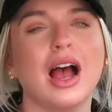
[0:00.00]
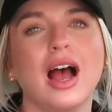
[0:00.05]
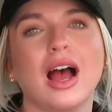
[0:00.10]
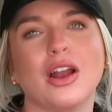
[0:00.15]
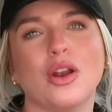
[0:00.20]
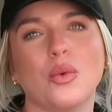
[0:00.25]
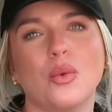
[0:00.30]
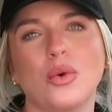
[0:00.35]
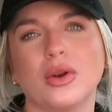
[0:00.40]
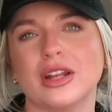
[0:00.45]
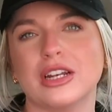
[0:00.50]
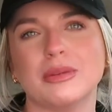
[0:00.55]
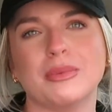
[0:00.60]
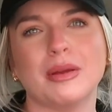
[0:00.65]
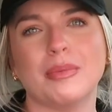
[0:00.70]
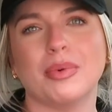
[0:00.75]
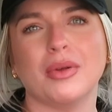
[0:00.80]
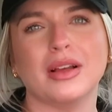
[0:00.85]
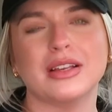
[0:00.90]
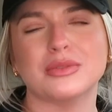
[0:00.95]
I don't want it to be
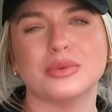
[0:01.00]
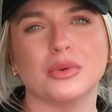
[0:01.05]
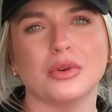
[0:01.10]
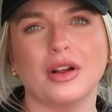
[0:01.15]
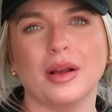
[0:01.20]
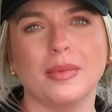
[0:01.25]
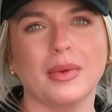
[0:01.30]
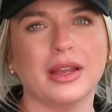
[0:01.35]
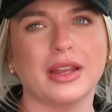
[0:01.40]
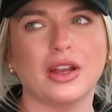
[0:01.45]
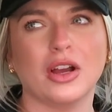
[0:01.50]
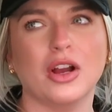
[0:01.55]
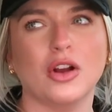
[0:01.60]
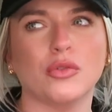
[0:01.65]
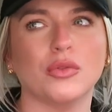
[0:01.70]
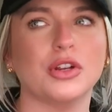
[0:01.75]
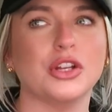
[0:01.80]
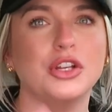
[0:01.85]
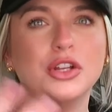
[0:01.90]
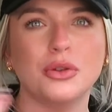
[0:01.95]
a place where I'm, like, a
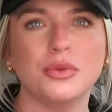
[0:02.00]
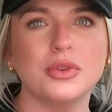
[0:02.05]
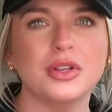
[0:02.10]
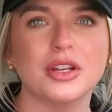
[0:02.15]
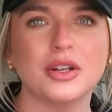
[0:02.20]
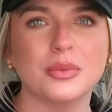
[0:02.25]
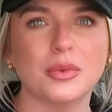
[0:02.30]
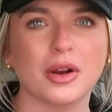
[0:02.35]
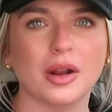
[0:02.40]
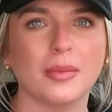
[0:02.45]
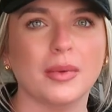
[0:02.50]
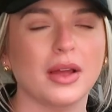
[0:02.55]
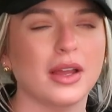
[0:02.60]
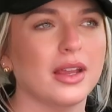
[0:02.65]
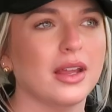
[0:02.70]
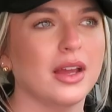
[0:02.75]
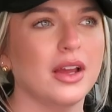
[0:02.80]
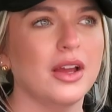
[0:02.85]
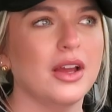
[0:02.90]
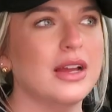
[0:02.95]
reunion, where I'm, like,